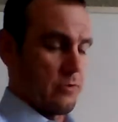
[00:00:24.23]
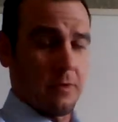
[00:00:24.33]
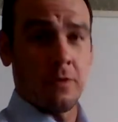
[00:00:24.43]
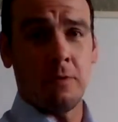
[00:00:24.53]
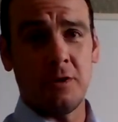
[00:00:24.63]

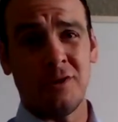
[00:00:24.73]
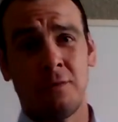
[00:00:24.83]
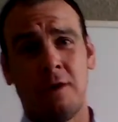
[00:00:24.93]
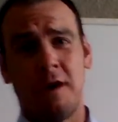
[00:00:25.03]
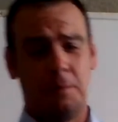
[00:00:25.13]
one's which as
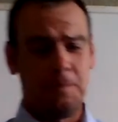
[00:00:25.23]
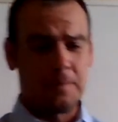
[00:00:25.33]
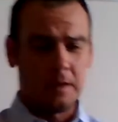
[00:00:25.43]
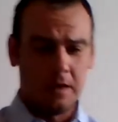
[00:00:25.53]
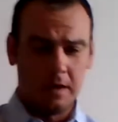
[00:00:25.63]
well.
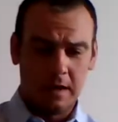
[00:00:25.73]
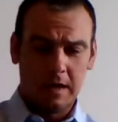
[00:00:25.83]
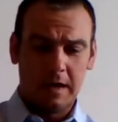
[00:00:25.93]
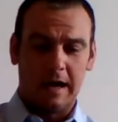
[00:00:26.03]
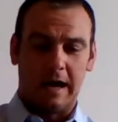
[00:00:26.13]

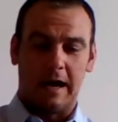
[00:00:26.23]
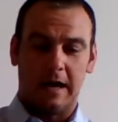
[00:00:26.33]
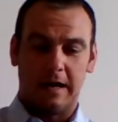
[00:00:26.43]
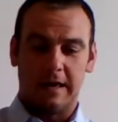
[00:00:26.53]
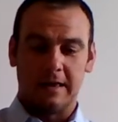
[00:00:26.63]

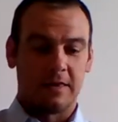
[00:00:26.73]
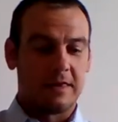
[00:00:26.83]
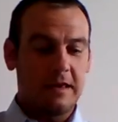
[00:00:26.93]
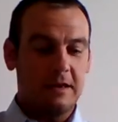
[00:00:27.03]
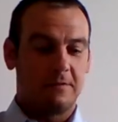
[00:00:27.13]
And
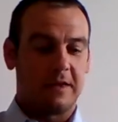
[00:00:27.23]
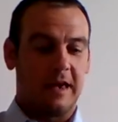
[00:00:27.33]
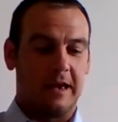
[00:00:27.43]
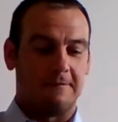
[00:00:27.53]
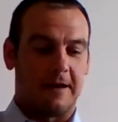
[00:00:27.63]
leave the
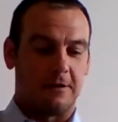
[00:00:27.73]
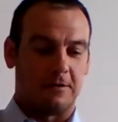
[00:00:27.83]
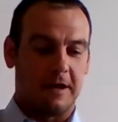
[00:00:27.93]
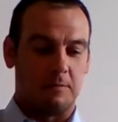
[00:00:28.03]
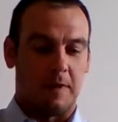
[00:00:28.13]
cave at a
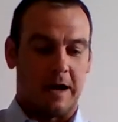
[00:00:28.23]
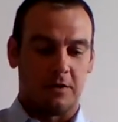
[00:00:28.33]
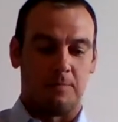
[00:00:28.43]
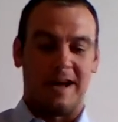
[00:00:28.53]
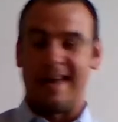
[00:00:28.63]
rate modeled by